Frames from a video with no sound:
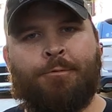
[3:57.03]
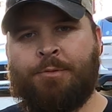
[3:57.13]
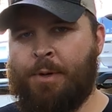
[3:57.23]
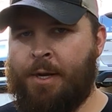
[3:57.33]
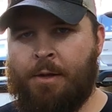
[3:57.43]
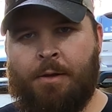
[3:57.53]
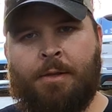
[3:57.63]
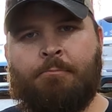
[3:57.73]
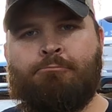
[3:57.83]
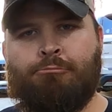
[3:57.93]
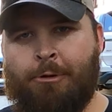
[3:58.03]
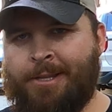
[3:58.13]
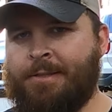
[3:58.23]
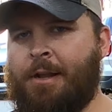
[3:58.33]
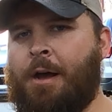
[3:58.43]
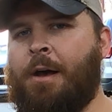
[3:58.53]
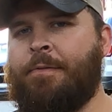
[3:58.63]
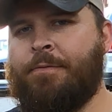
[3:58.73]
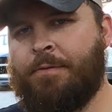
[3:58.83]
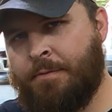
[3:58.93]
Spray it on, rinse it
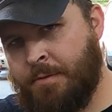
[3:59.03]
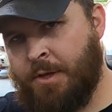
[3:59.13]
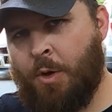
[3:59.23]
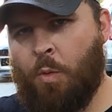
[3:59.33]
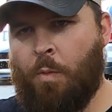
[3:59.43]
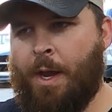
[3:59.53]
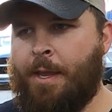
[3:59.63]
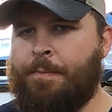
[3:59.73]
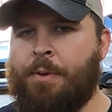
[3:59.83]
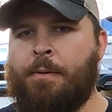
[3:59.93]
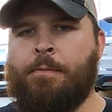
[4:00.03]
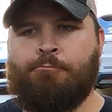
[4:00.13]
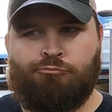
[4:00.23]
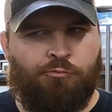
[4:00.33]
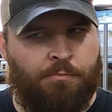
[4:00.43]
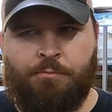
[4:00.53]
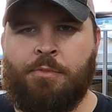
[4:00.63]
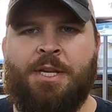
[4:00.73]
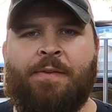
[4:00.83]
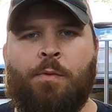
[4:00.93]
off, wipe,
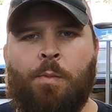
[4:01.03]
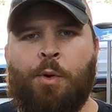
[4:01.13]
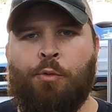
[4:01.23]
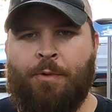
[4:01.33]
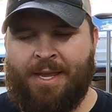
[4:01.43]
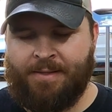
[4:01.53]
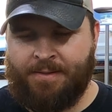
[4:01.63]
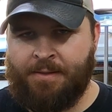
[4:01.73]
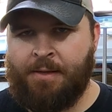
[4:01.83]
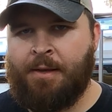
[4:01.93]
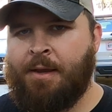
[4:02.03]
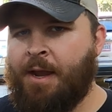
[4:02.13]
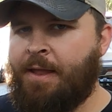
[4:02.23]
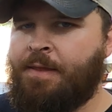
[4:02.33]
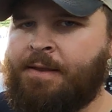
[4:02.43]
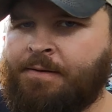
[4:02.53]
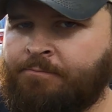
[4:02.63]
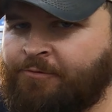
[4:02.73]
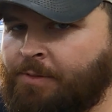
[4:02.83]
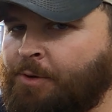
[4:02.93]
give it one more rinse, and then for the